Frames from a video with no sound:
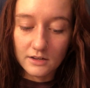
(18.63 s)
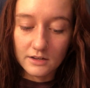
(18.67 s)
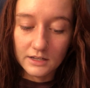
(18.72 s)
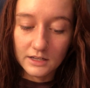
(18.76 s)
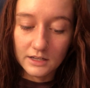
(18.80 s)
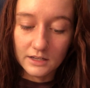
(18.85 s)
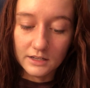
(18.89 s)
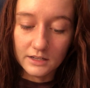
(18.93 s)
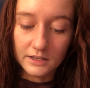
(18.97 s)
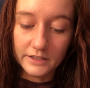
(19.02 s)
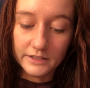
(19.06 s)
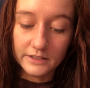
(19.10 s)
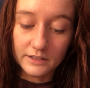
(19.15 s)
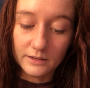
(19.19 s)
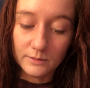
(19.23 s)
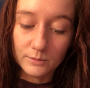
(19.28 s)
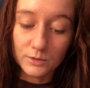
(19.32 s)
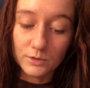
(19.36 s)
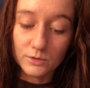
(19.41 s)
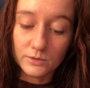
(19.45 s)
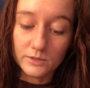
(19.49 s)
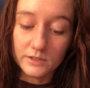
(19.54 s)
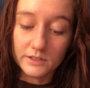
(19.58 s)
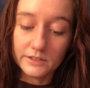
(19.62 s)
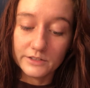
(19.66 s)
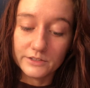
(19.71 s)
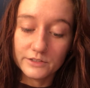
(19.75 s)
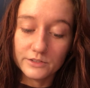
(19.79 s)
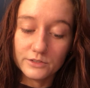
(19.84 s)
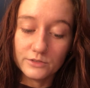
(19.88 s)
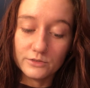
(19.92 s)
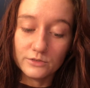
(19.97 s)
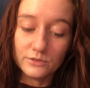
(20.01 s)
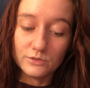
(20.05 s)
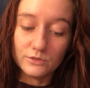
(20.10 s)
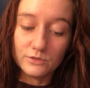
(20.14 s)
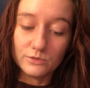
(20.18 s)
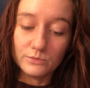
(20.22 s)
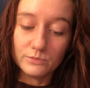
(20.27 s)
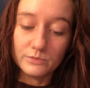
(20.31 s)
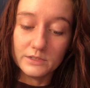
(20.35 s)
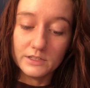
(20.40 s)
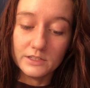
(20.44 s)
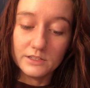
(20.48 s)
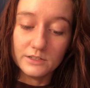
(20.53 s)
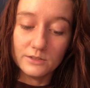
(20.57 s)
and I'm going to
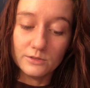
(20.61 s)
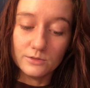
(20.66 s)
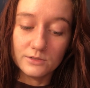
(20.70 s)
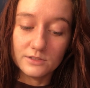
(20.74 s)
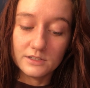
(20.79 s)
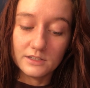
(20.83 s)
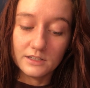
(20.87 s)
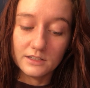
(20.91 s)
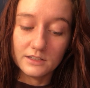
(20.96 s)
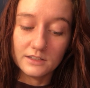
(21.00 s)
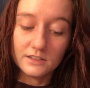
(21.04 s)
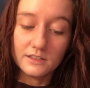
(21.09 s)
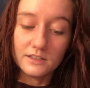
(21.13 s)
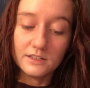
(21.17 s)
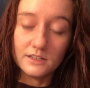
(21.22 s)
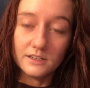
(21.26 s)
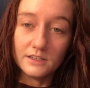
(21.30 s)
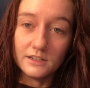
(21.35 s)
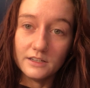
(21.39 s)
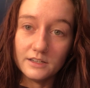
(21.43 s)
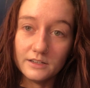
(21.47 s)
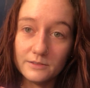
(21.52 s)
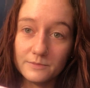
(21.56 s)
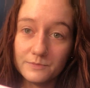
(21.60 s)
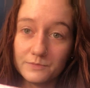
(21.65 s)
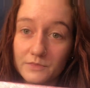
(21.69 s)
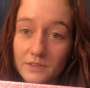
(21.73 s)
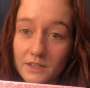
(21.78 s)
be using the